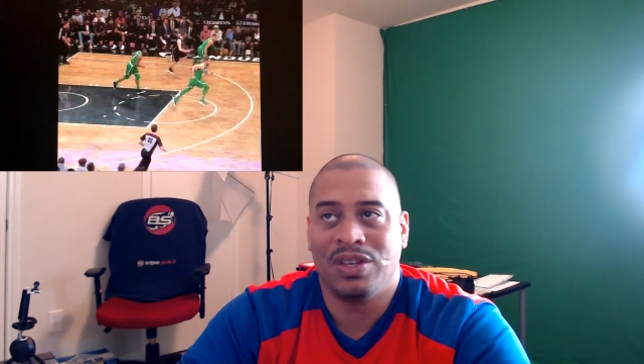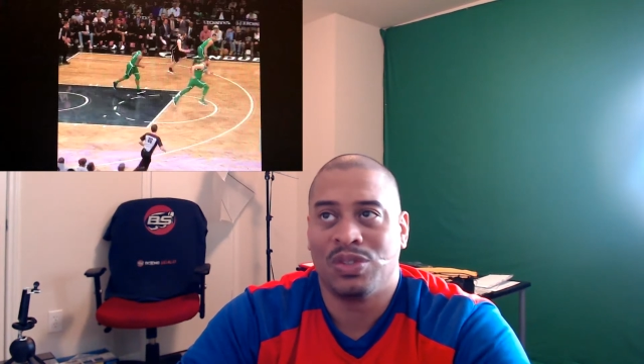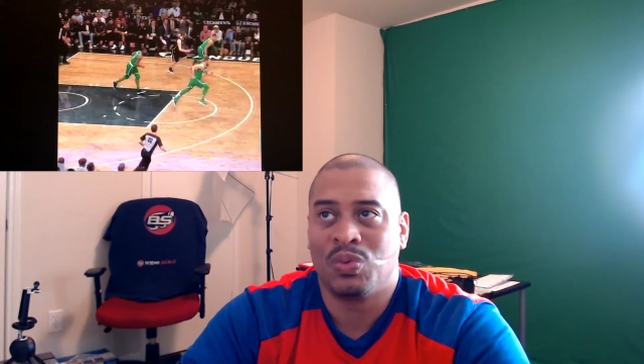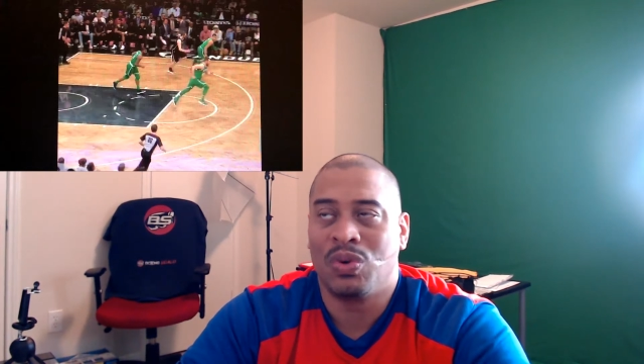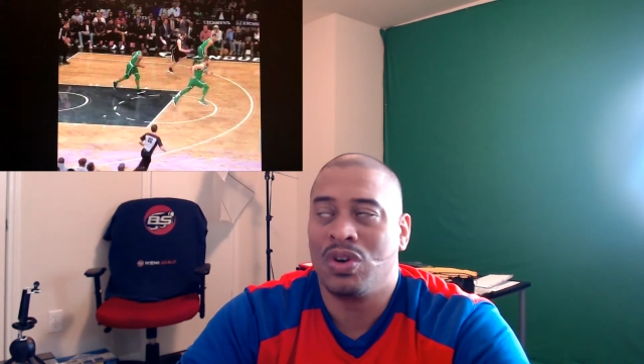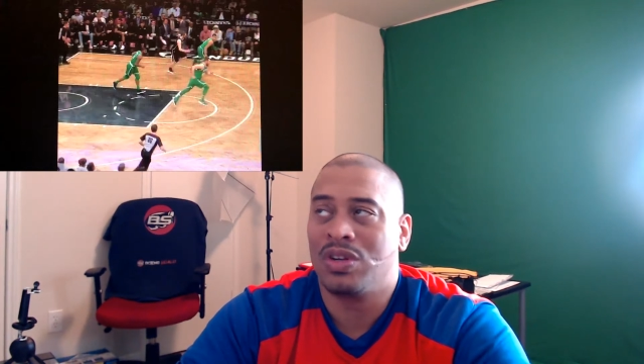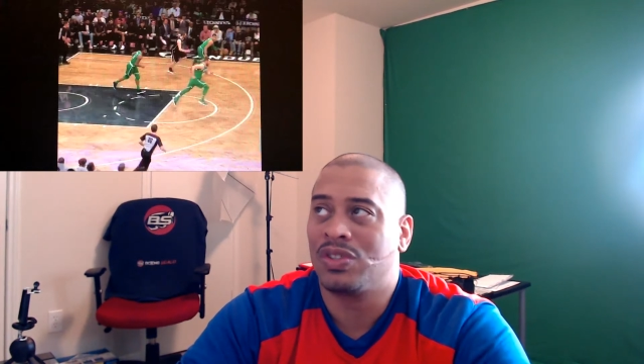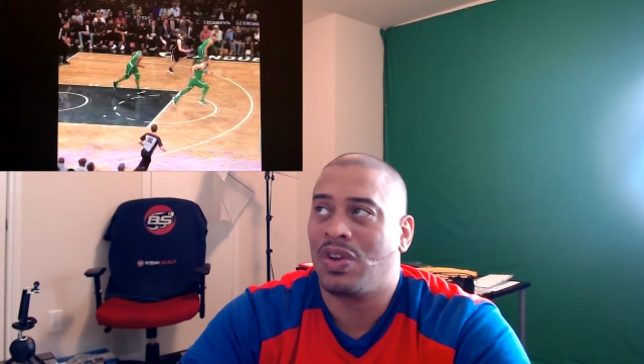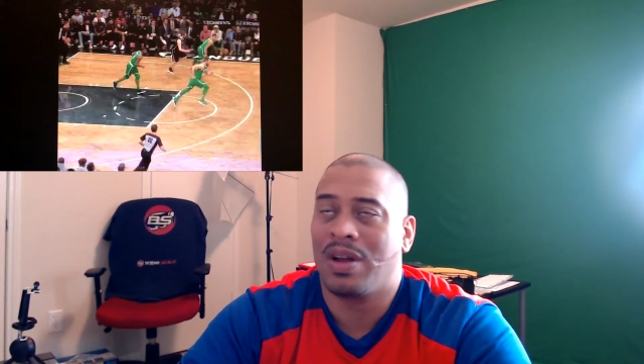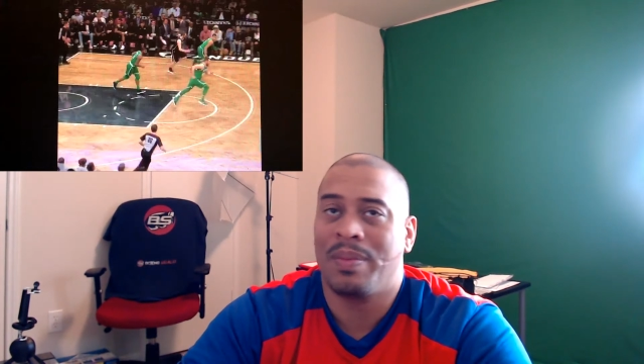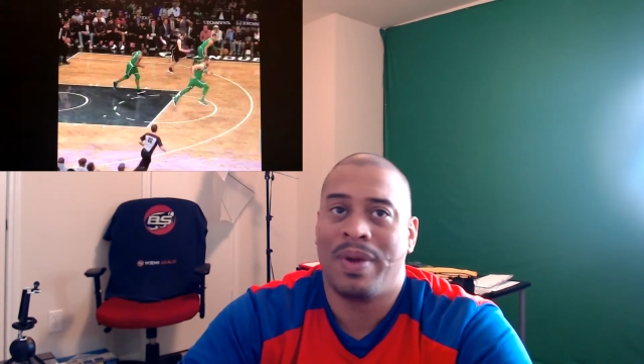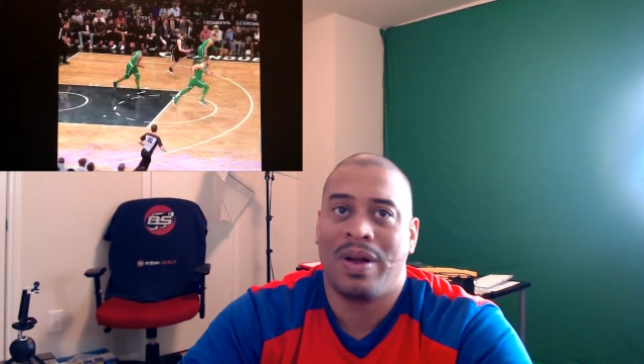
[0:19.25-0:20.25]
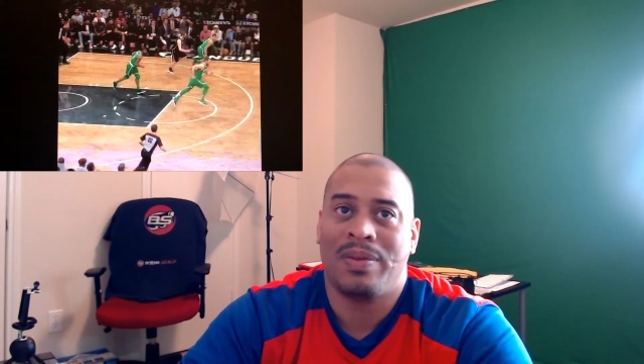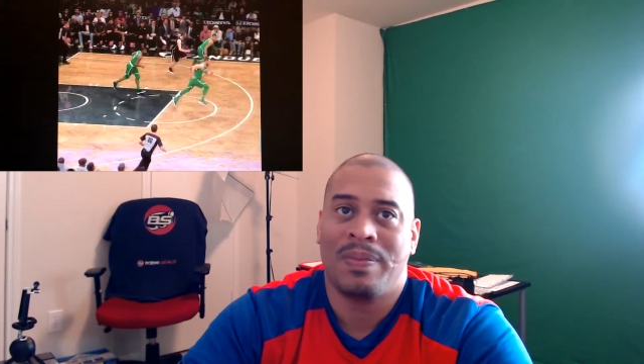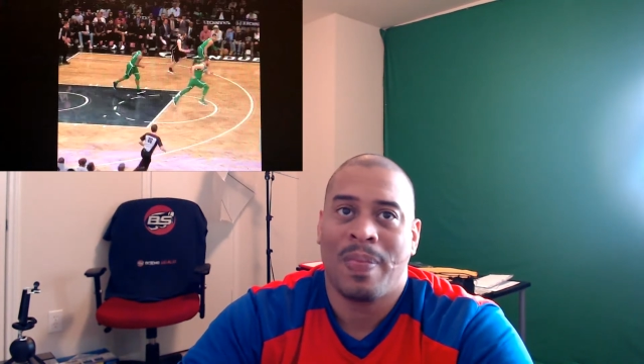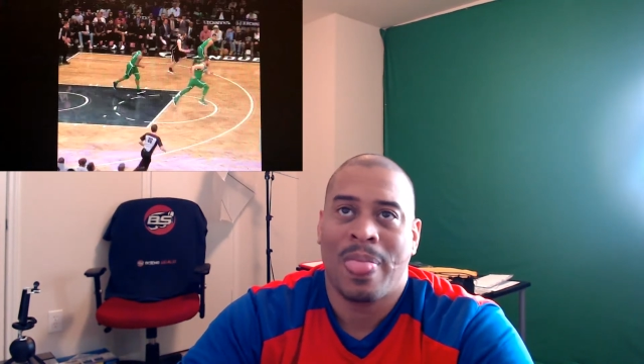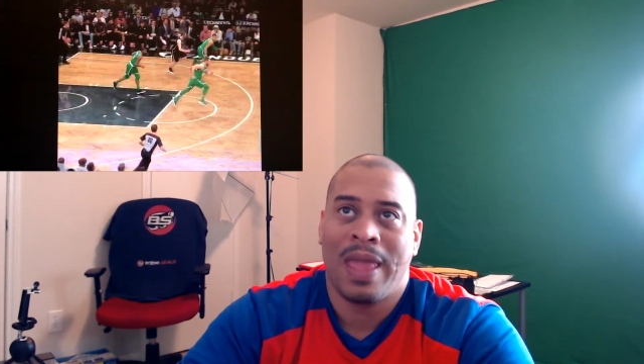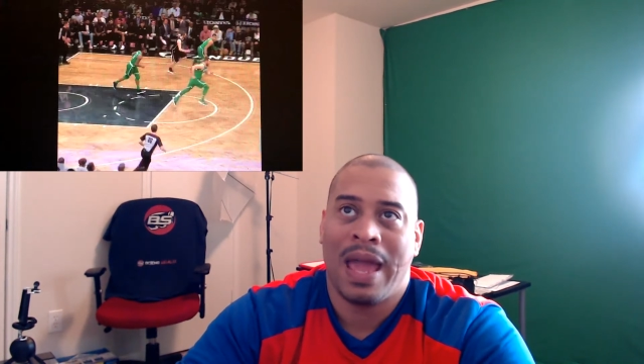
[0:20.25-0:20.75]
is we're going to talk about
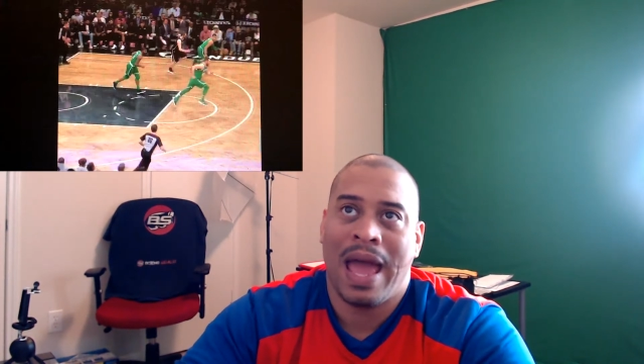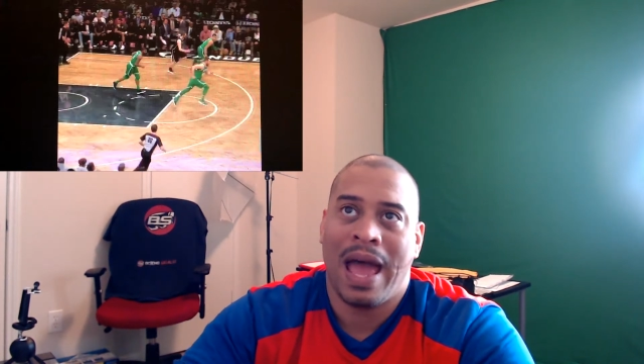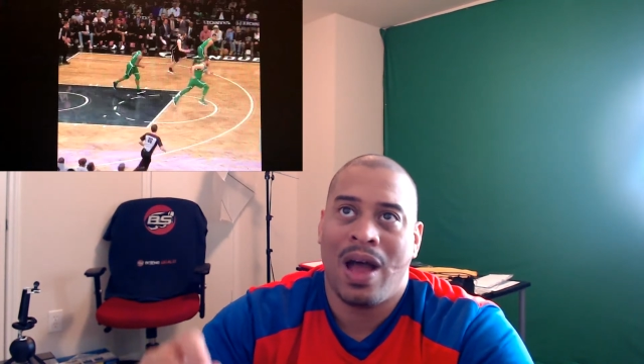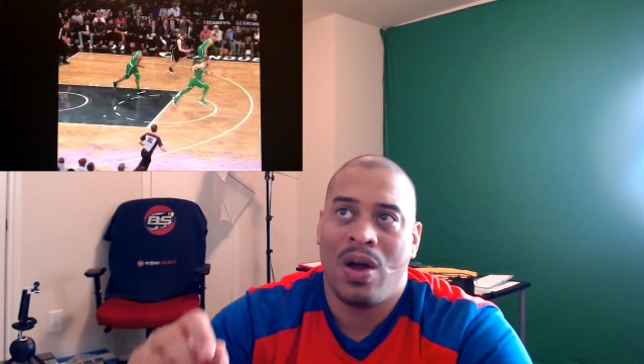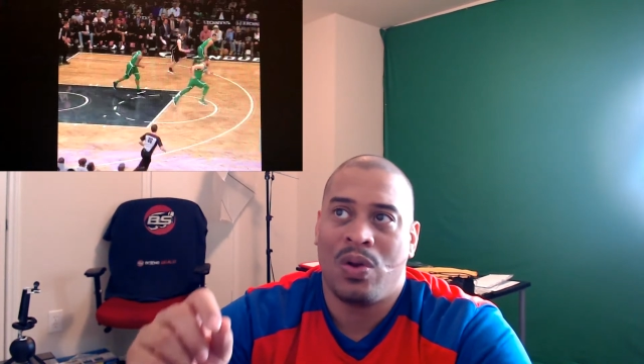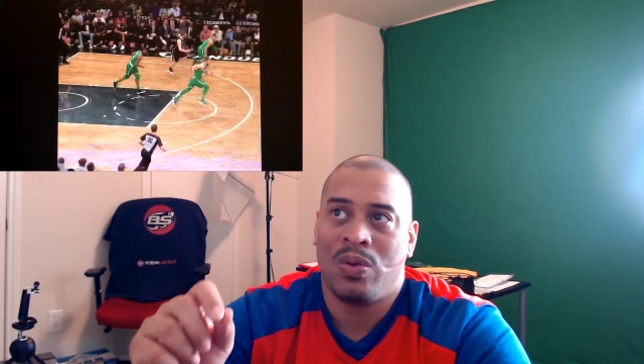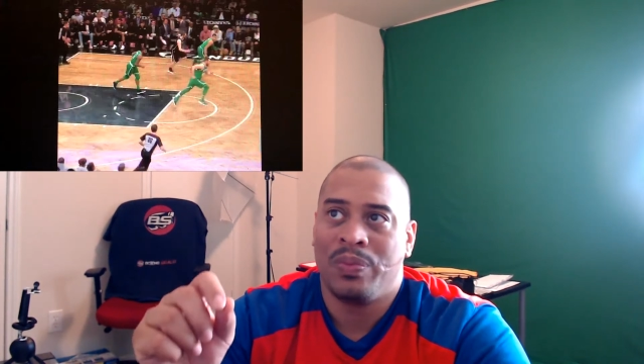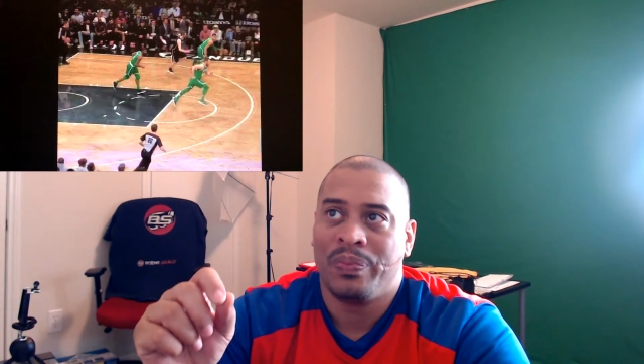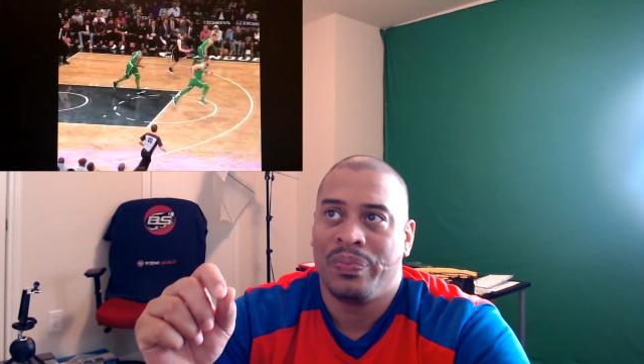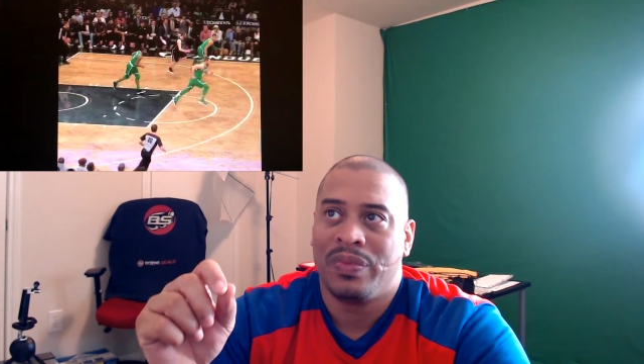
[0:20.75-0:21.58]
how